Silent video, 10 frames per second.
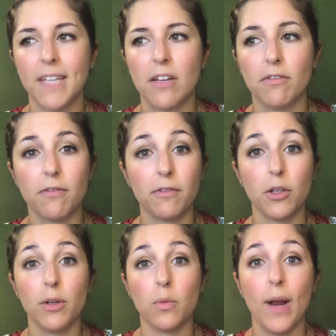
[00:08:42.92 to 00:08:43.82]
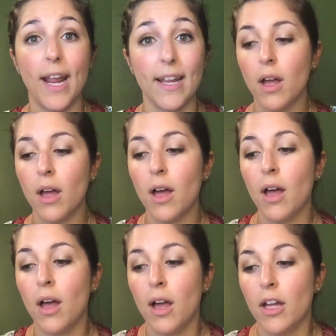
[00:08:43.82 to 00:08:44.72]
fluid ways?
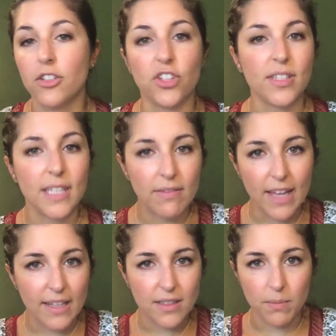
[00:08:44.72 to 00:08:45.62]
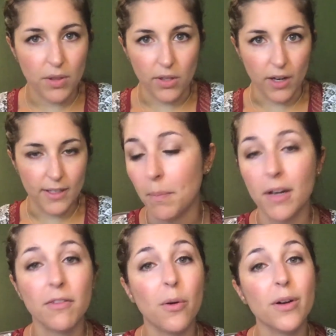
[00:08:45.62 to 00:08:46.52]
Just give that some thought. But
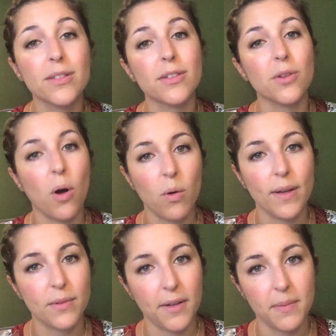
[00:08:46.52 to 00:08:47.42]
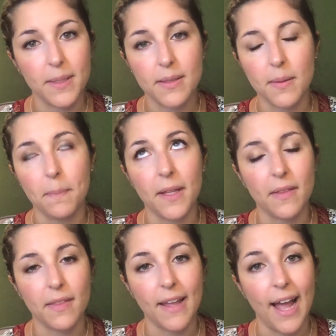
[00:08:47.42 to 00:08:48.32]
of course, there's always going to be something
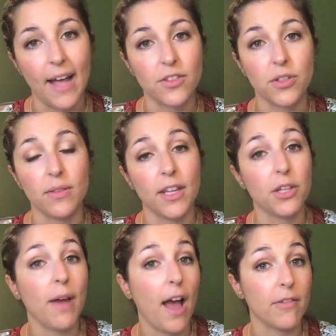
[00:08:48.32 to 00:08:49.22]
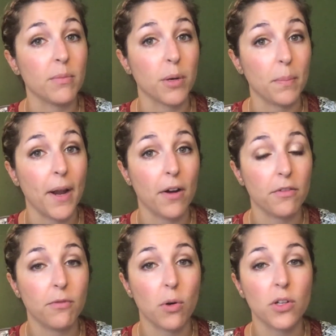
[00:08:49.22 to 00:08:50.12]
that they ask you that you haven't prepared
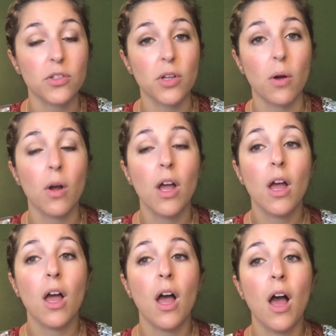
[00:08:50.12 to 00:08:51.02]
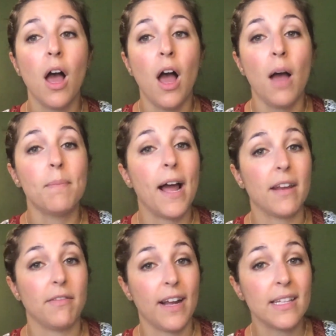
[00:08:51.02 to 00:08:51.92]
for. So my
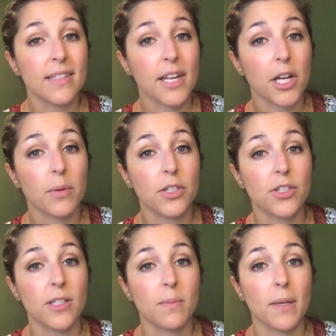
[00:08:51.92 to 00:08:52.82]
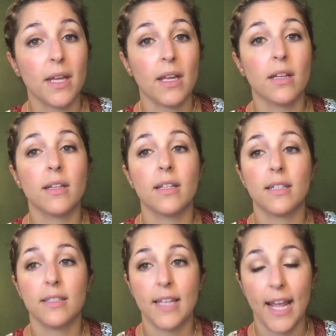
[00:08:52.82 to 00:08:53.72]
advice here would just be
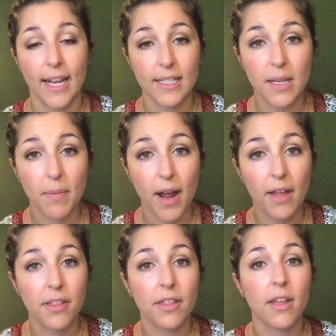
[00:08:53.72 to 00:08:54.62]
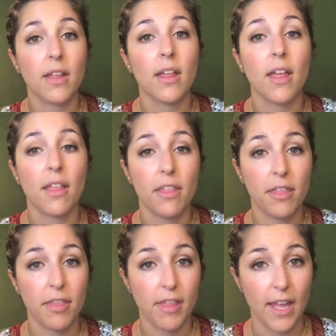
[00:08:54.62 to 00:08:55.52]
take a deep breath,
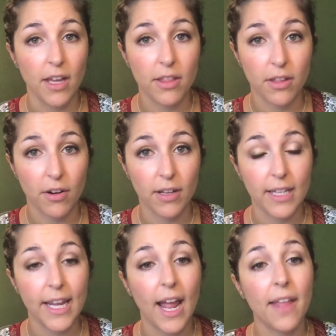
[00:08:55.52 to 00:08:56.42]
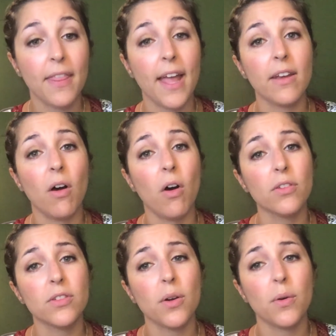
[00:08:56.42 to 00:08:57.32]
think thoroughly, and then
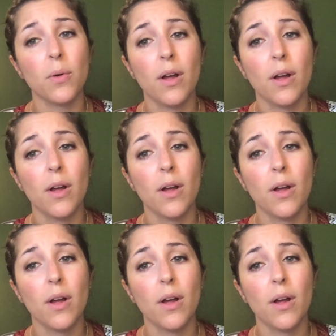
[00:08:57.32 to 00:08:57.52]
also